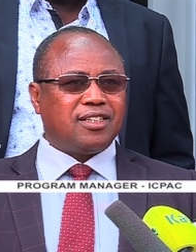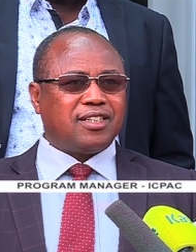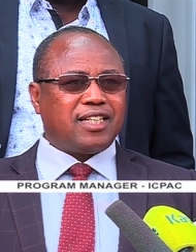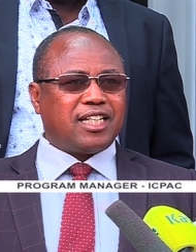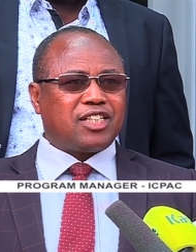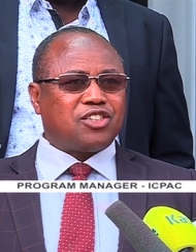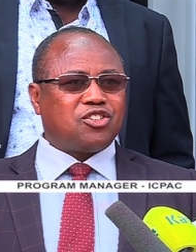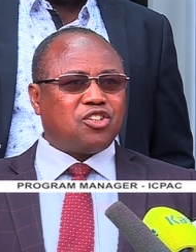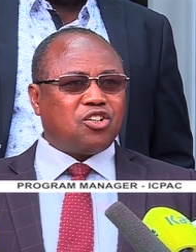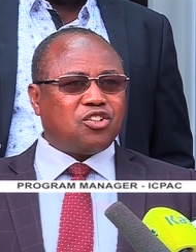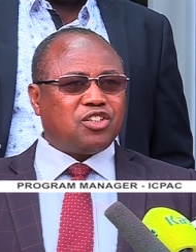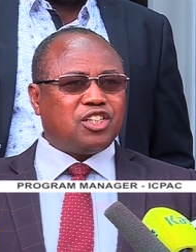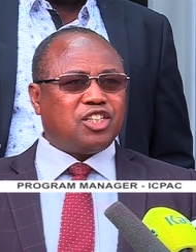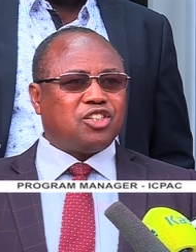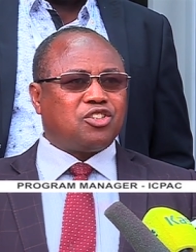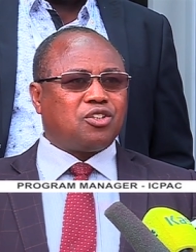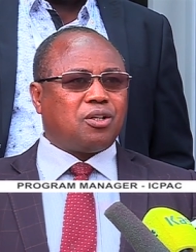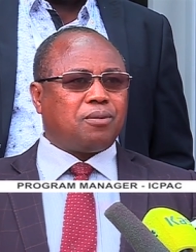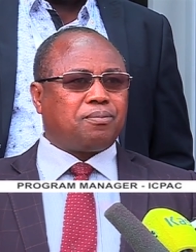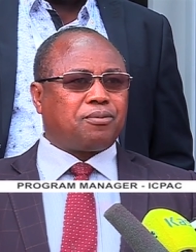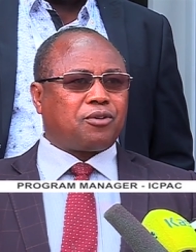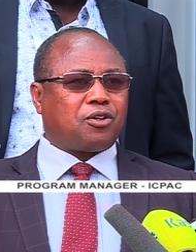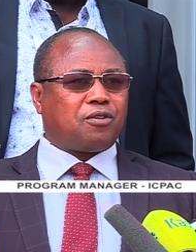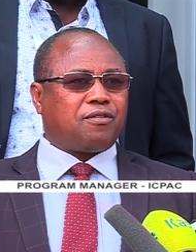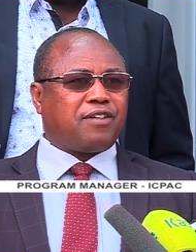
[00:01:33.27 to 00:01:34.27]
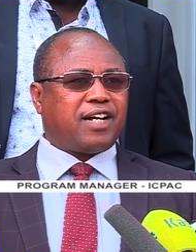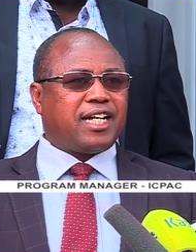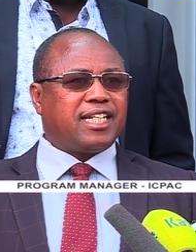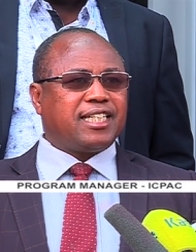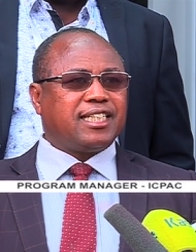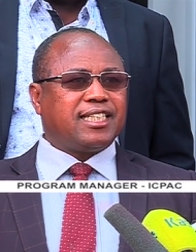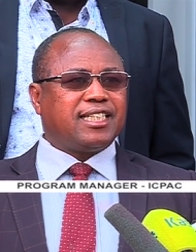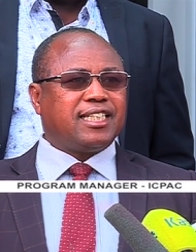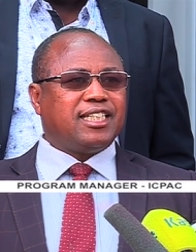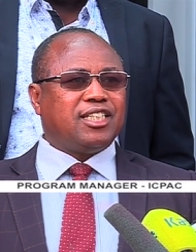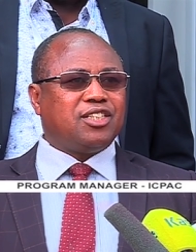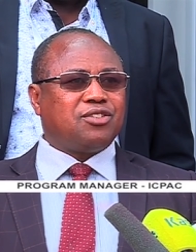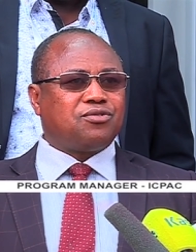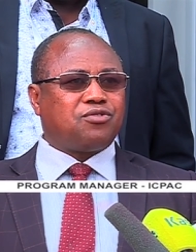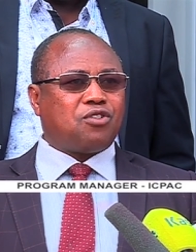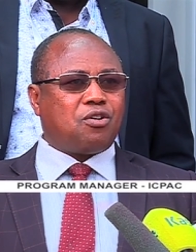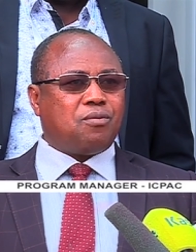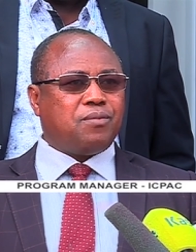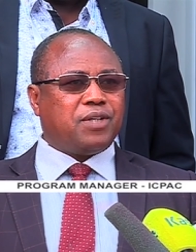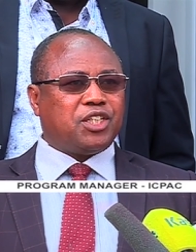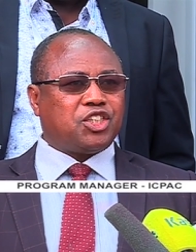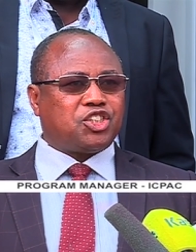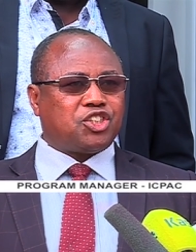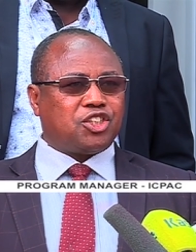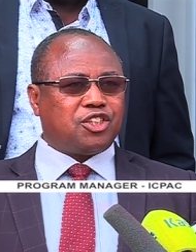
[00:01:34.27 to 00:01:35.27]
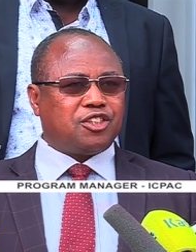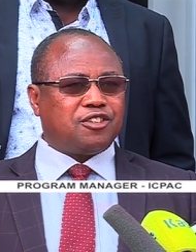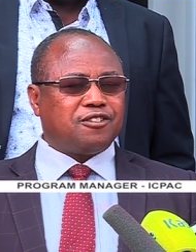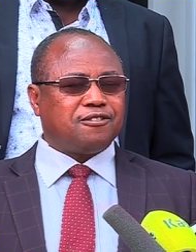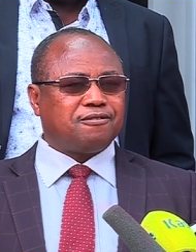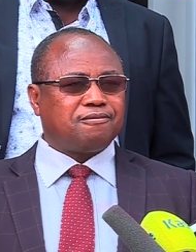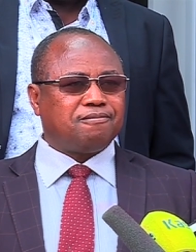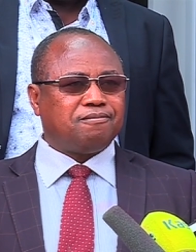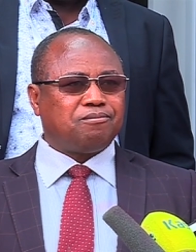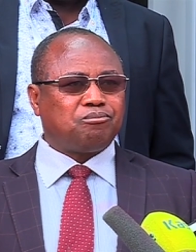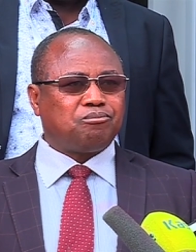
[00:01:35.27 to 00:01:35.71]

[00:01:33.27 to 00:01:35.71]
There's no need of providing information